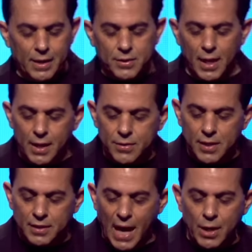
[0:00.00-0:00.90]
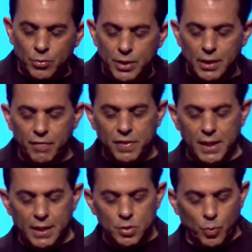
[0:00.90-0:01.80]
He says, the title deed of
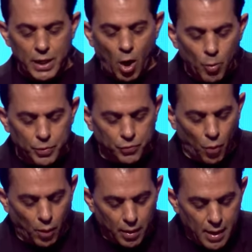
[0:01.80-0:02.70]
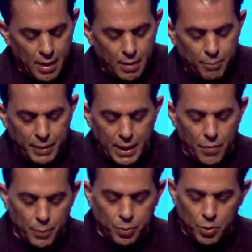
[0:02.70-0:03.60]
things we hoped for,
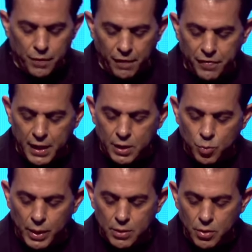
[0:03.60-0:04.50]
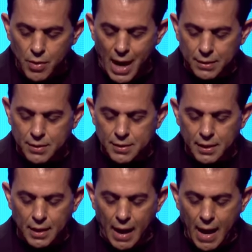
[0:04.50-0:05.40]
being the proof of things we do not
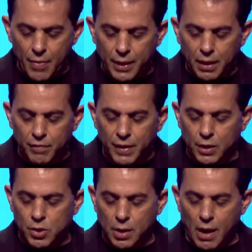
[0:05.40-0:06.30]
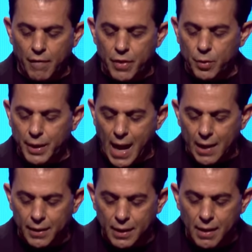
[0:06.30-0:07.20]
see and the conviction of their
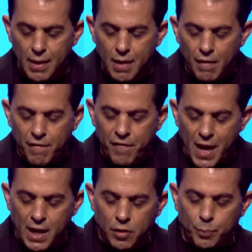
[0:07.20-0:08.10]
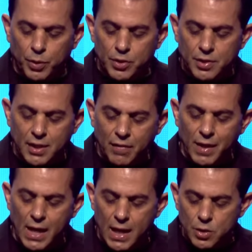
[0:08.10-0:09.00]
reality. Faith,
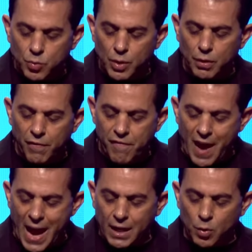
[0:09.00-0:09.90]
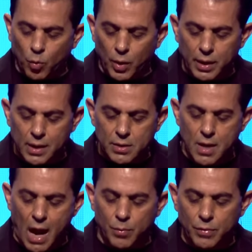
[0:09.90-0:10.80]
perceiving as real fact what
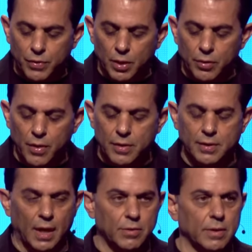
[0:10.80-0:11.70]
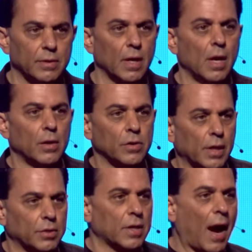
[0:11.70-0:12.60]
is not revealed to the senses. So
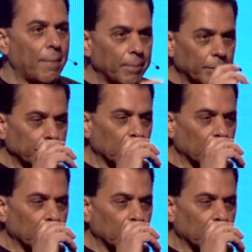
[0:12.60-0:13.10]
let's stop.